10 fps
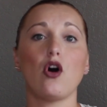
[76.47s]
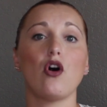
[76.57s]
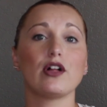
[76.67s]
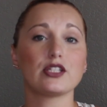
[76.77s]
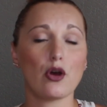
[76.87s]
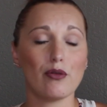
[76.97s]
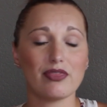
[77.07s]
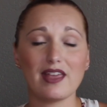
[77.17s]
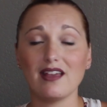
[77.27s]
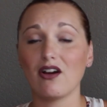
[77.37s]
all its
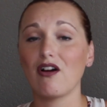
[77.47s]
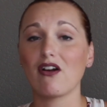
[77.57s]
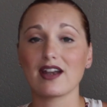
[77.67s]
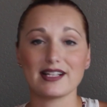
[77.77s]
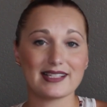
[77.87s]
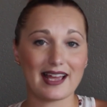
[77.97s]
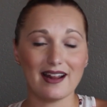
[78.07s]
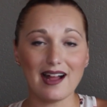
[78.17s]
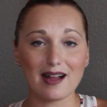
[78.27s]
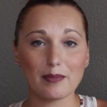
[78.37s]
own thing already set
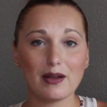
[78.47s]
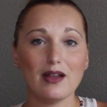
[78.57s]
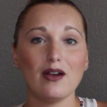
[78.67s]
up?